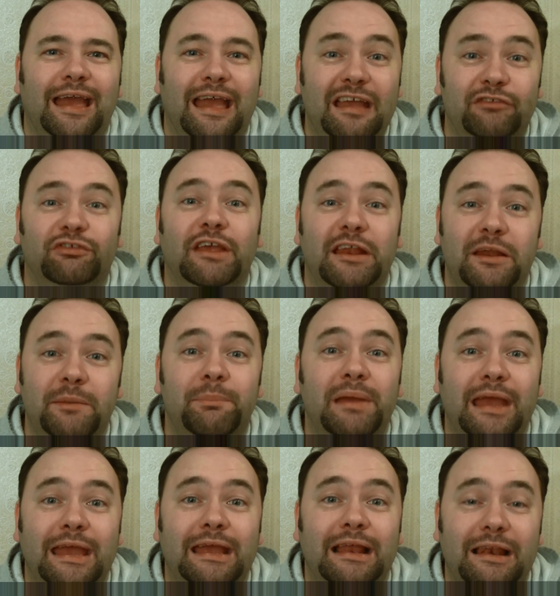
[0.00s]
It's going to
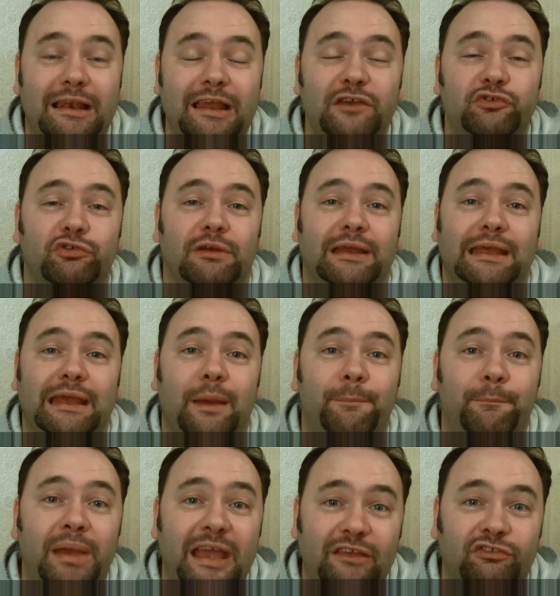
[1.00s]
be literally a
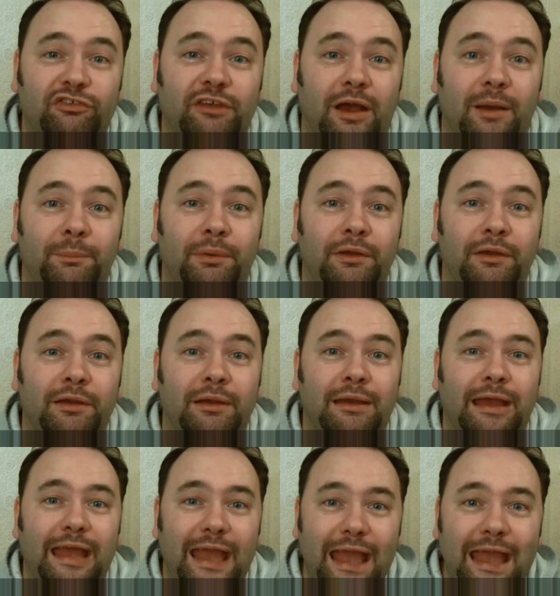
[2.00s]
piss up
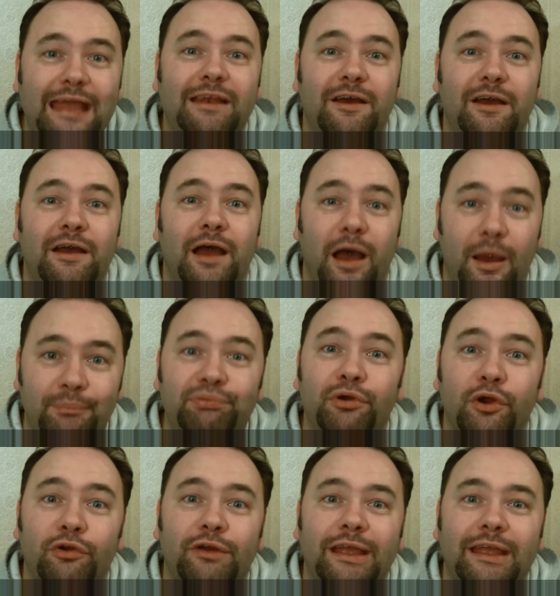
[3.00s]
in a
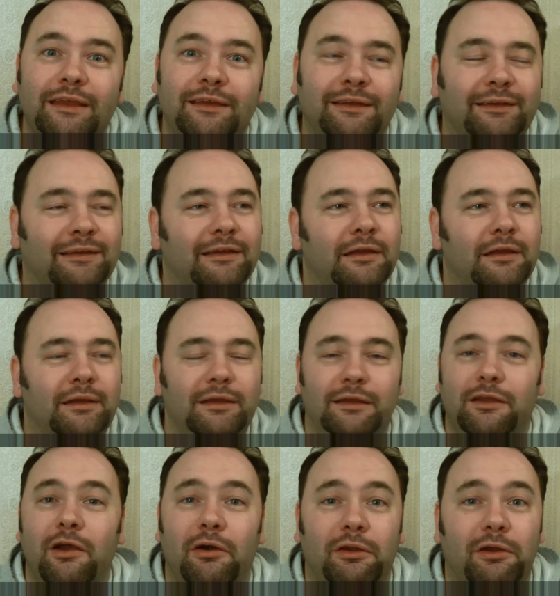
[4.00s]
brewery.
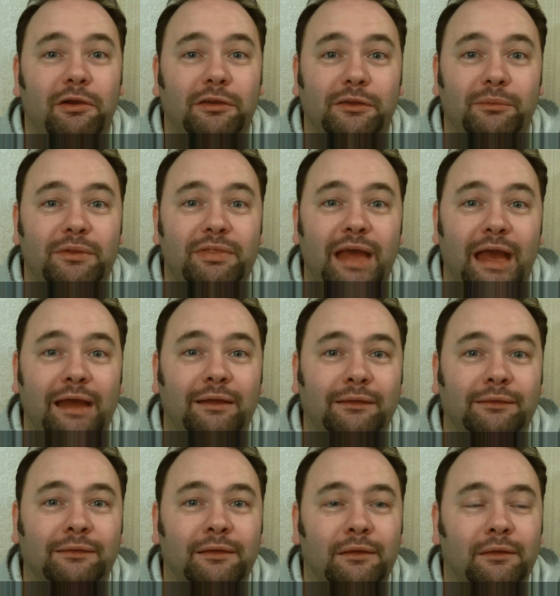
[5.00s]
You can't argue with
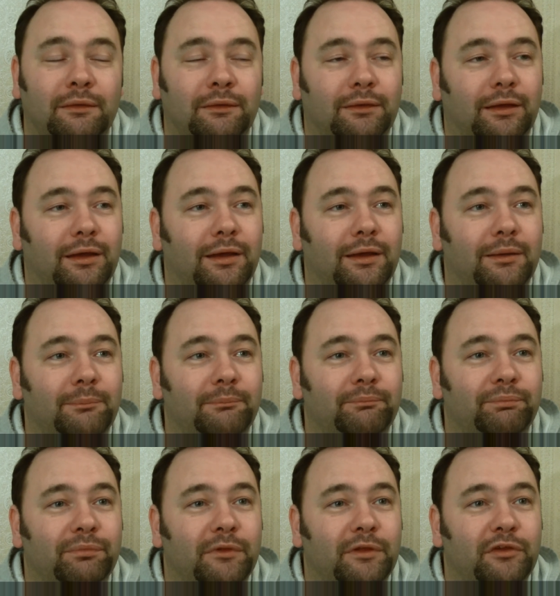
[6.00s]
that.
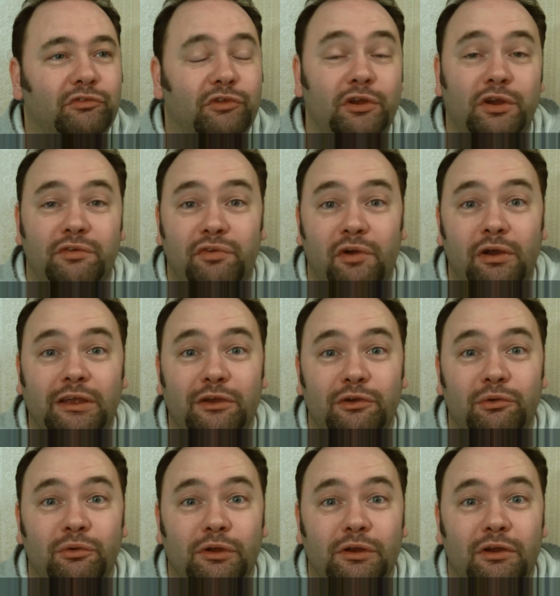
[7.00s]
Don't know if I
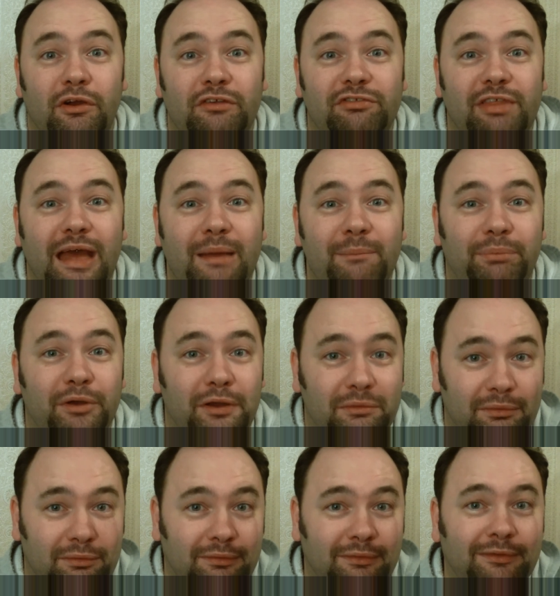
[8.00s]
could organise that,
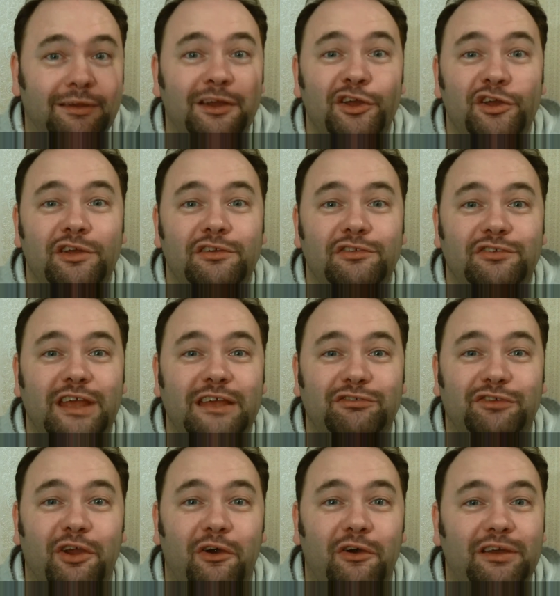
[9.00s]
but
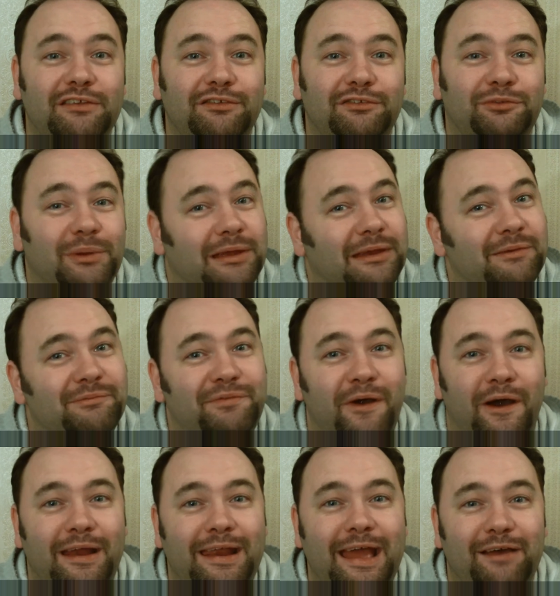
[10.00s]
cheers, guys. Twickenham
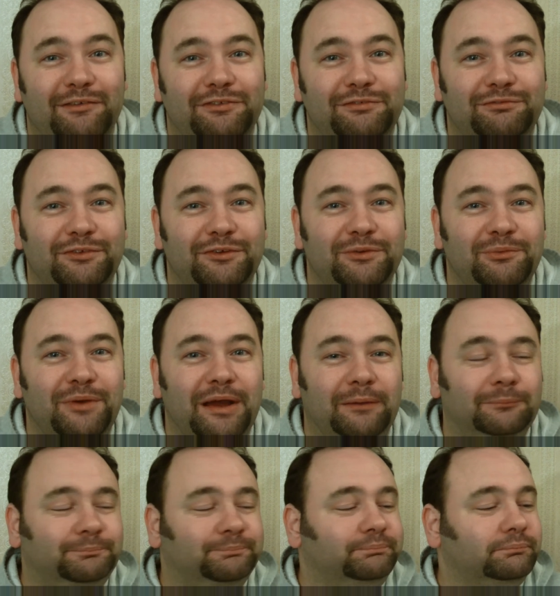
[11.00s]
Fine Ales have done
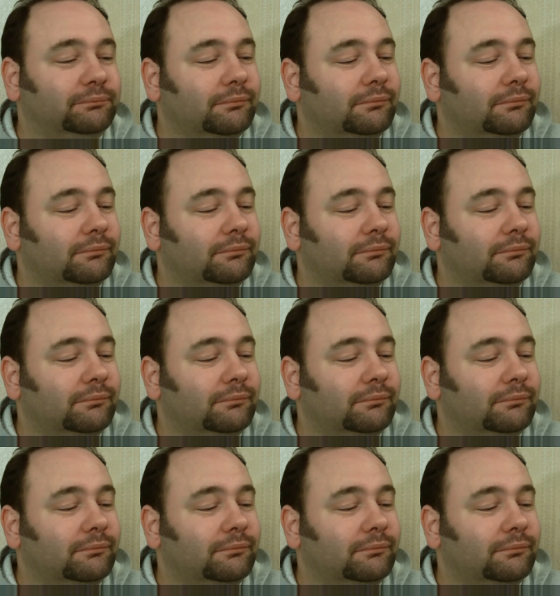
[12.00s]
well.